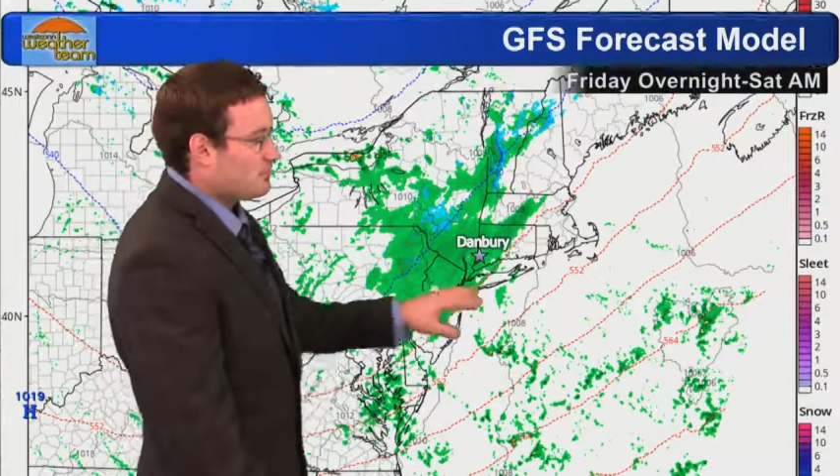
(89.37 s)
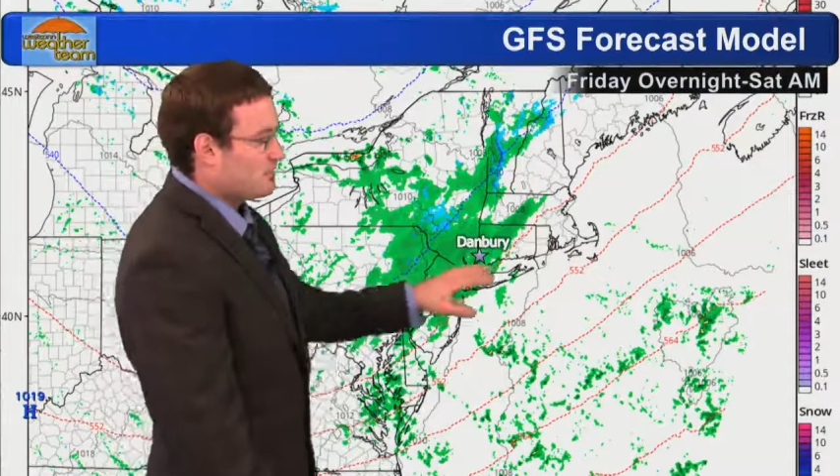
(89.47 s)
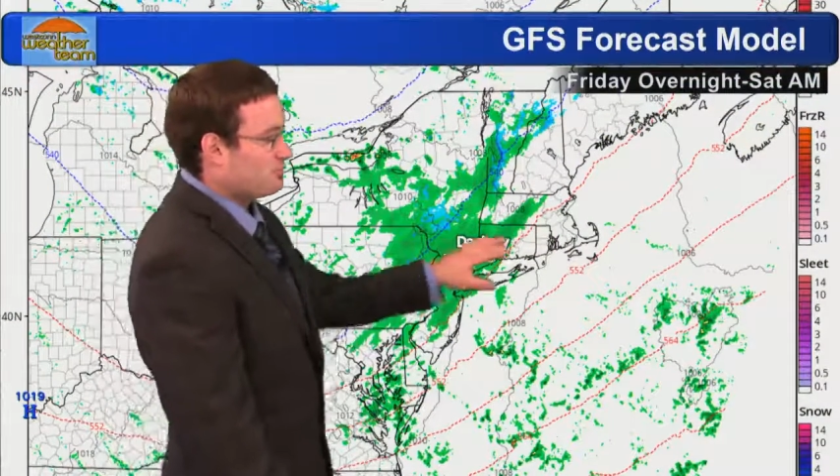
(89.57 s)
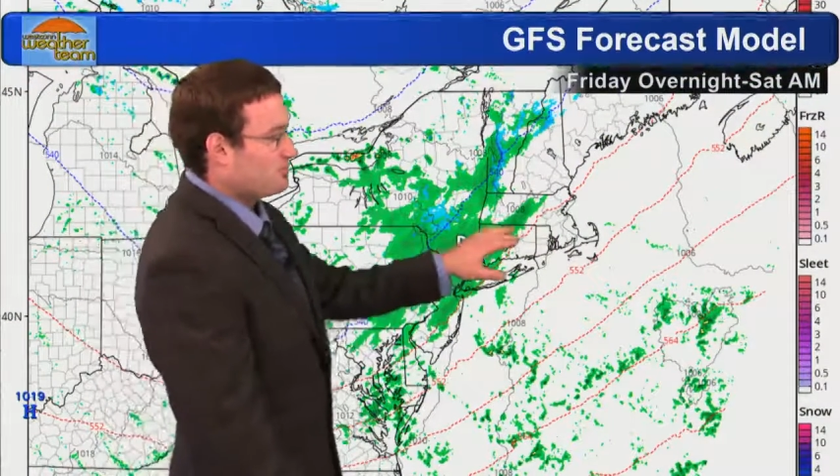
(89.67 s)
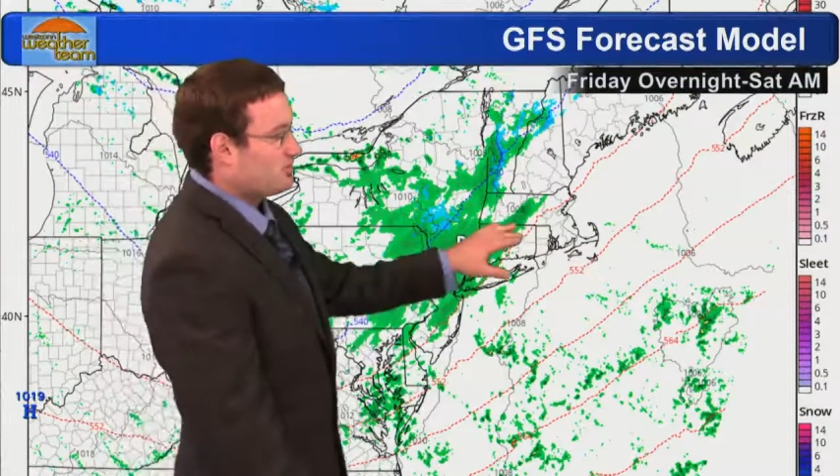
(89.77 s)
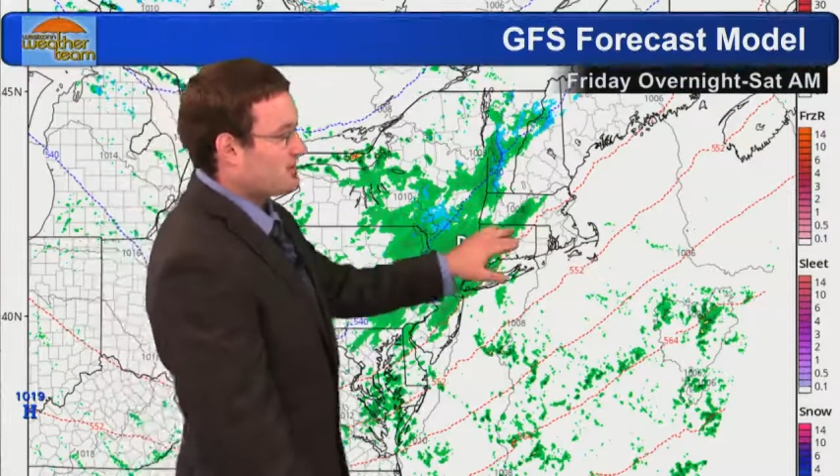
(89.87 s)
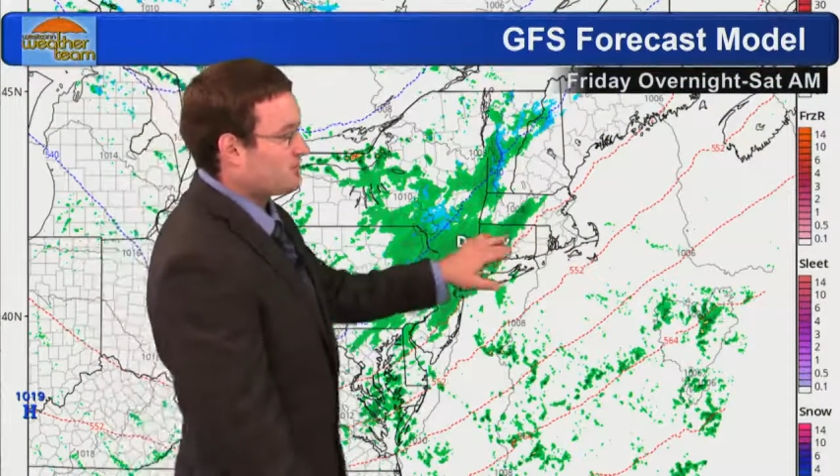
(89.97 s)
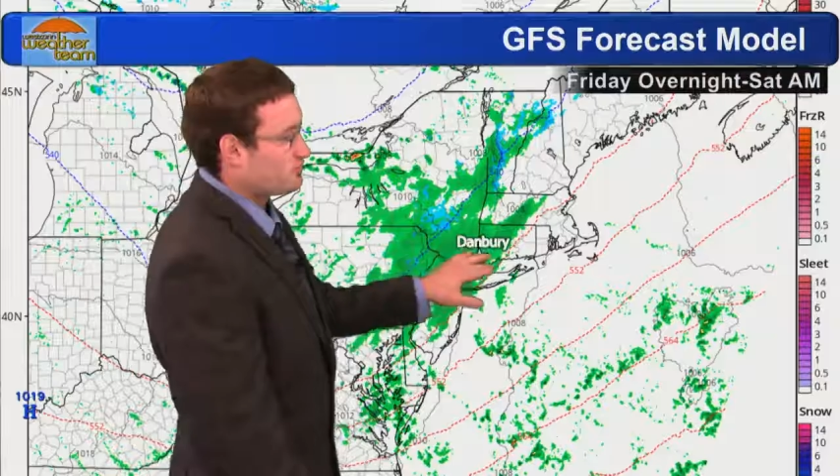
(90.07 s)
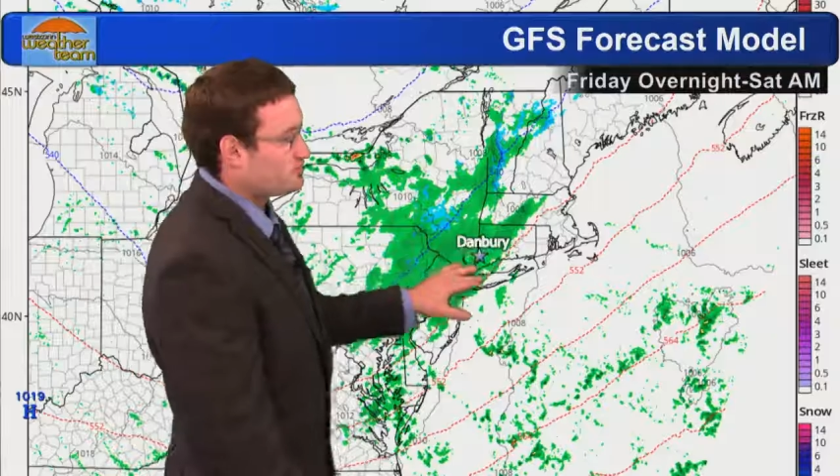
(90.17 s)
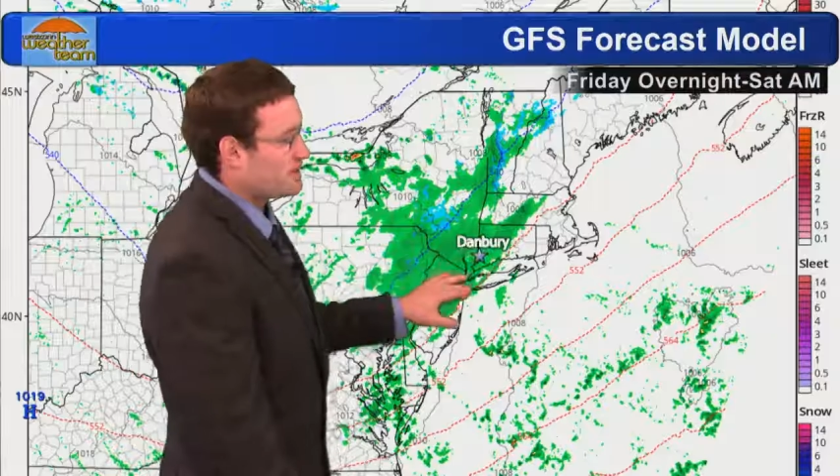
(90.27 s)
we will have
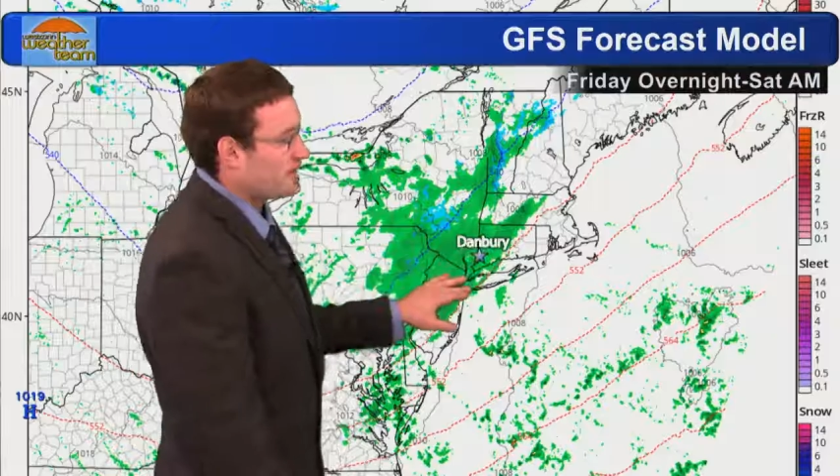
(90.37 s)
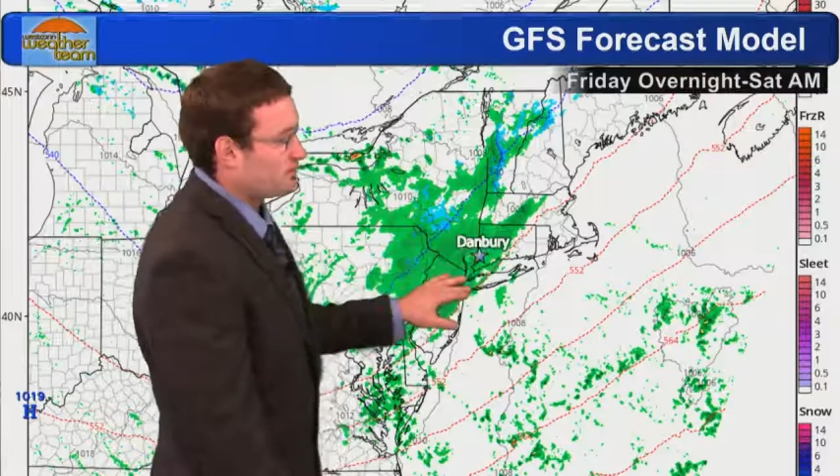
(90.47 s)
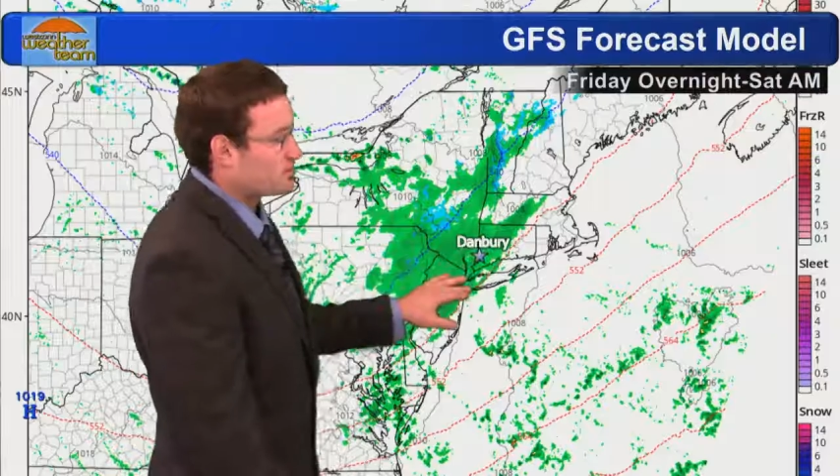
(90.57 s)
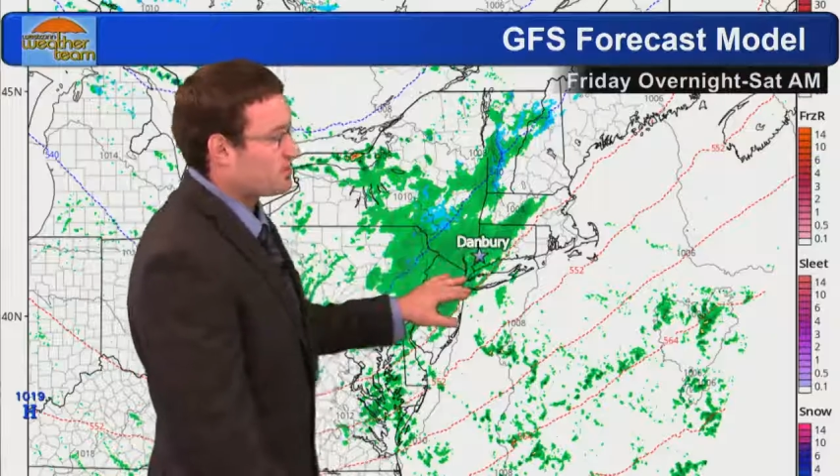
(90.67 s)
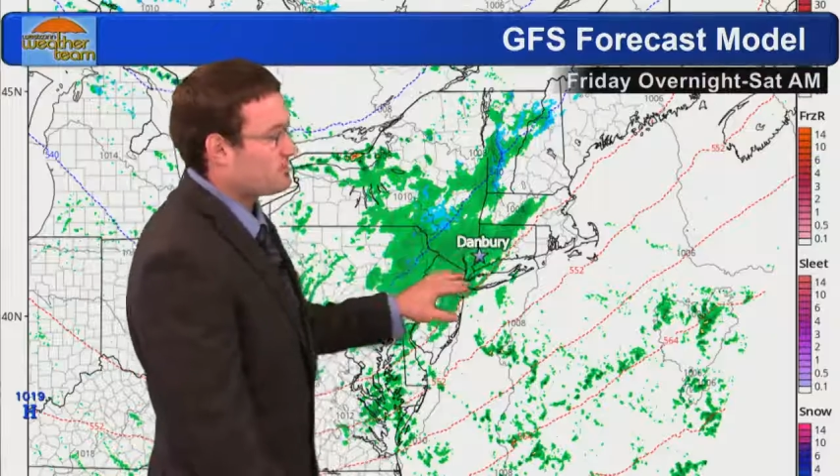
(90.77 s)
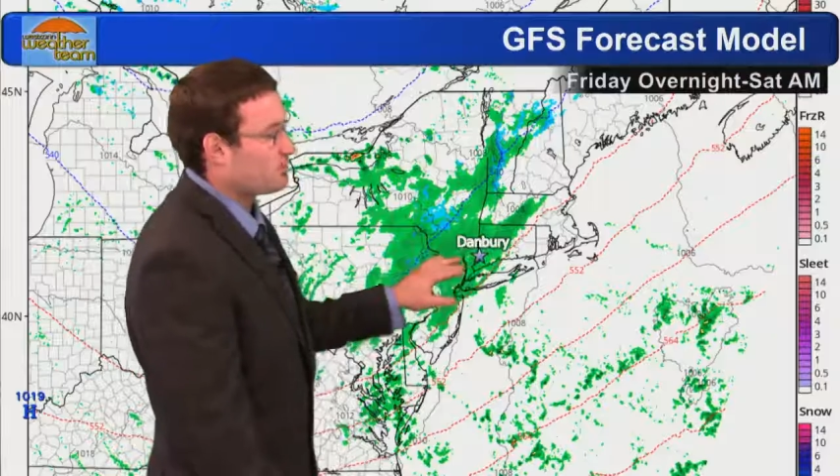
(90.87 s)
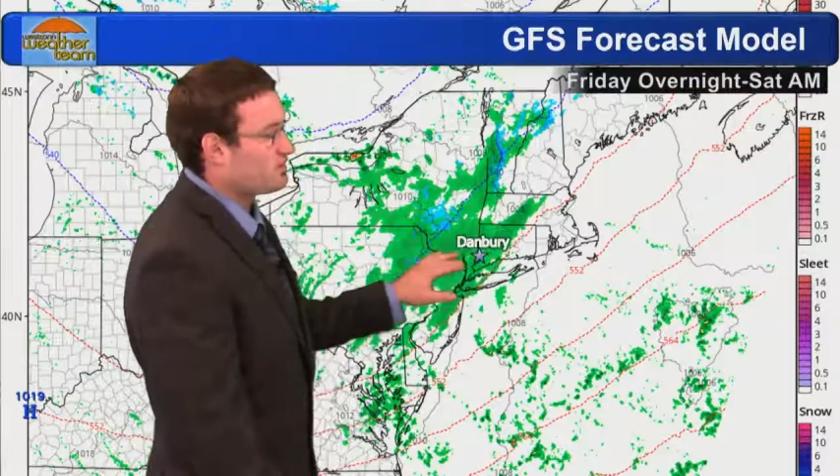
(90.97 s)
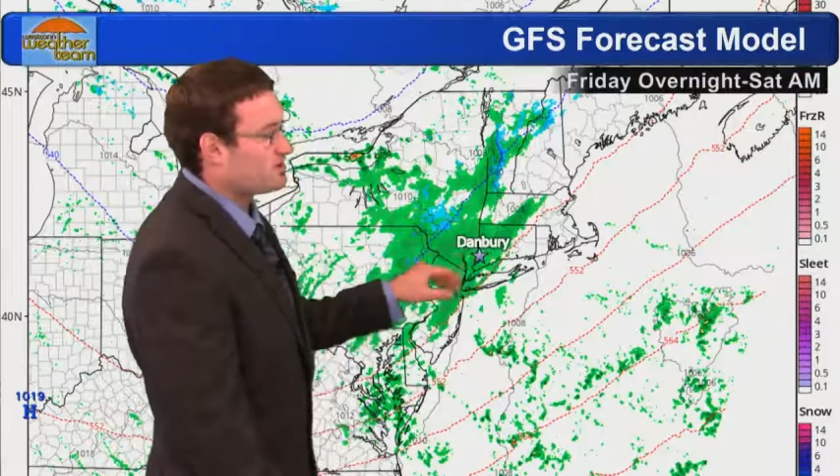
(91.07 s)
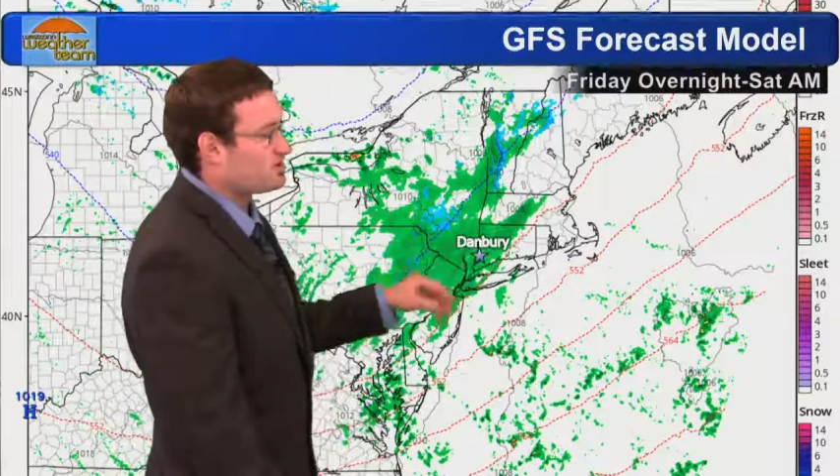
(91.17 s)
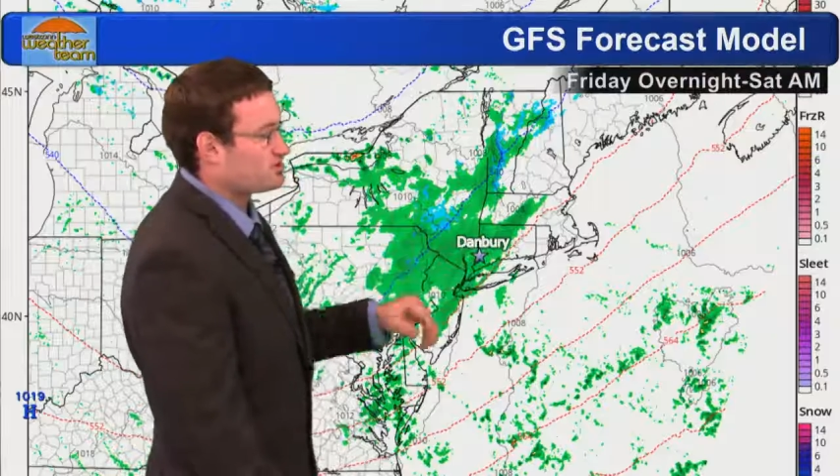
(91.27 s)
those showers come in
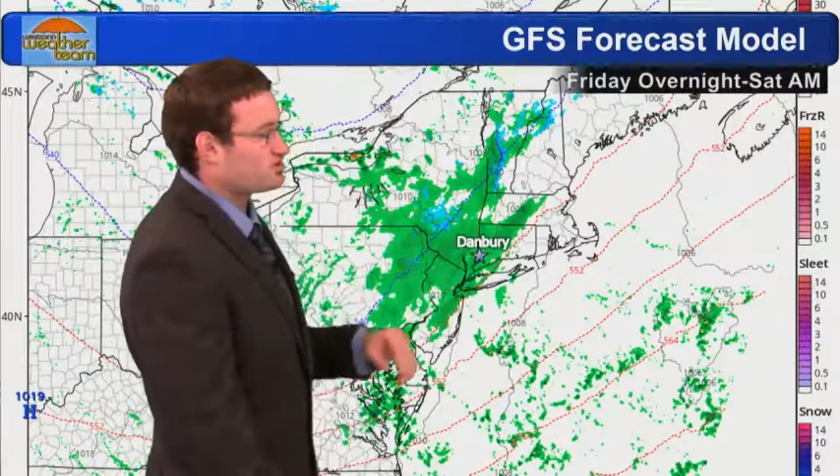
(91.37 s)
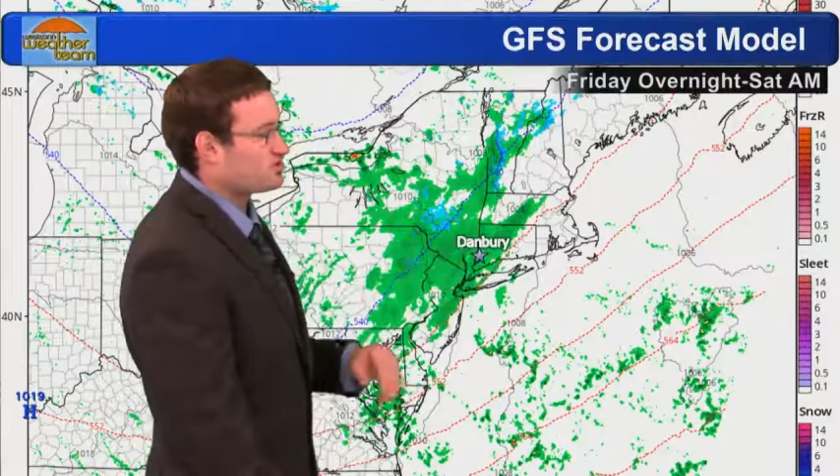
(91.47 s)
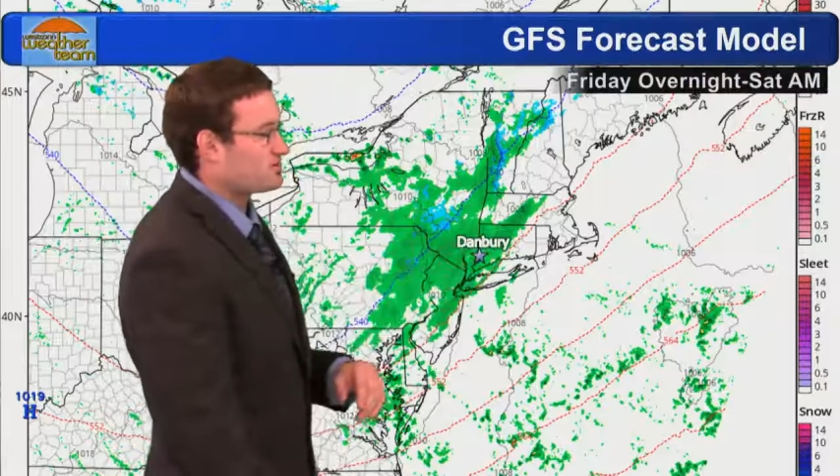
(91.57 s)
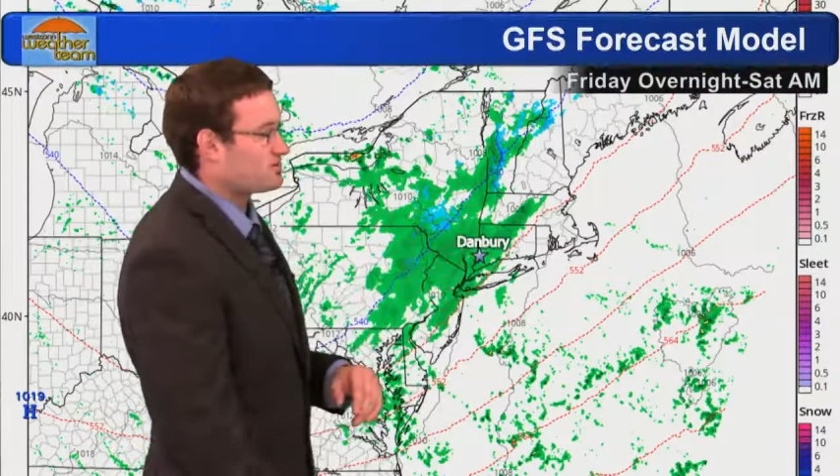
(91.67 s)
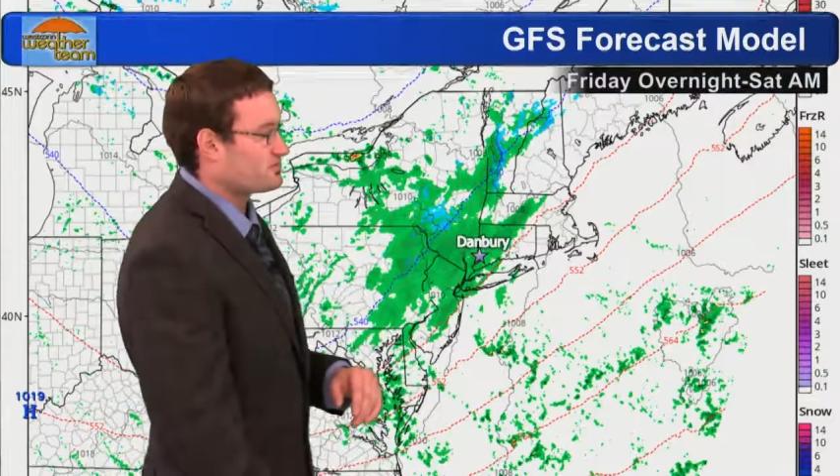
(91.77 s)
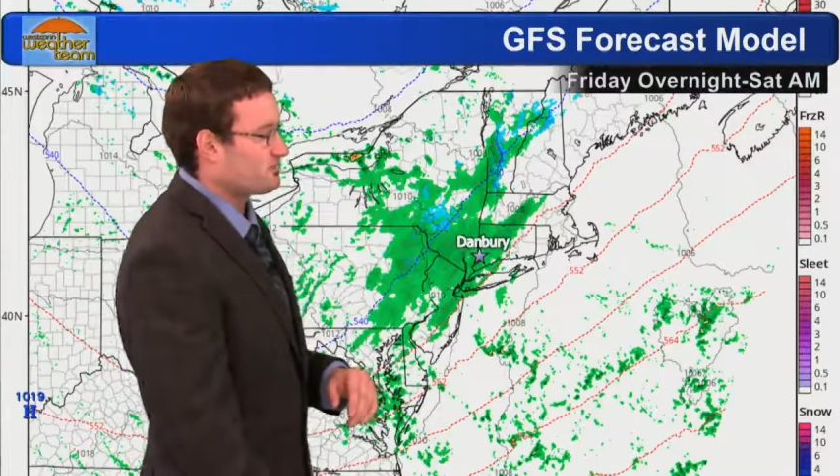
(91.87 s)
with a disturbance